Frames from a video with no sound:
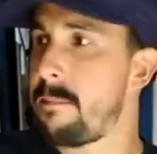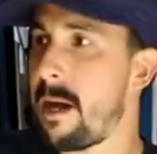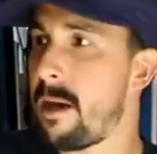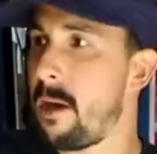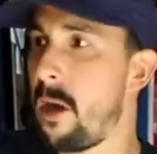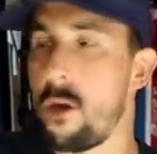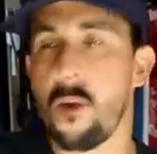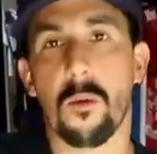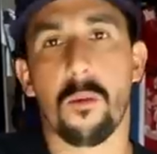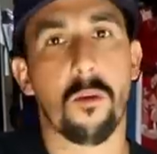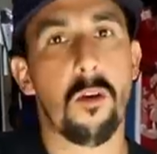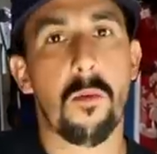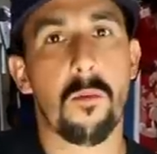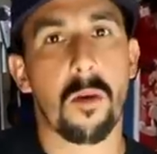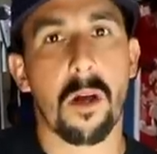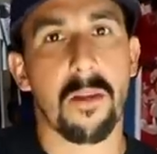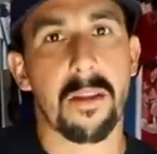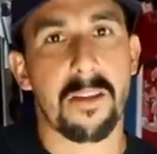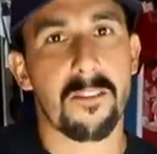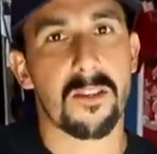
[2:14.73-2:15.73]
my, in a room
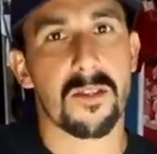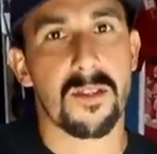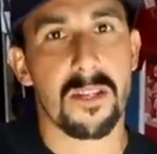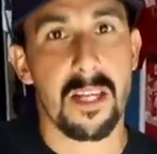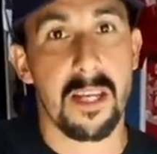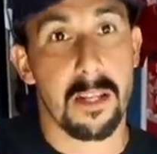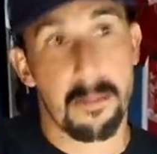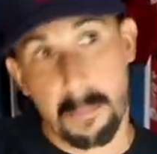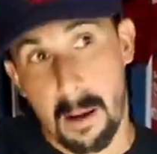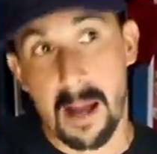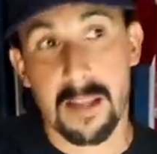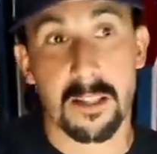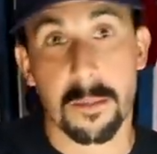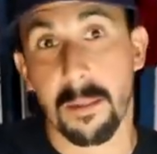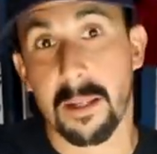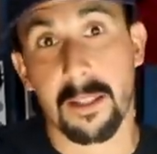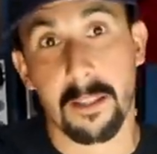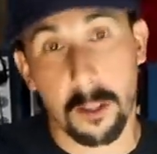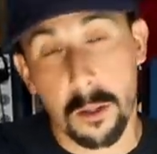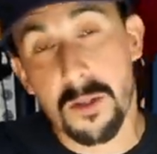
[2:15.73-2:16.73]
where I'll never see it and
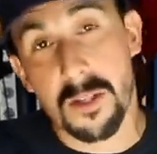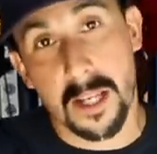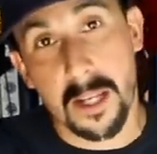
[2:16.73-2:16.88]
possibly lose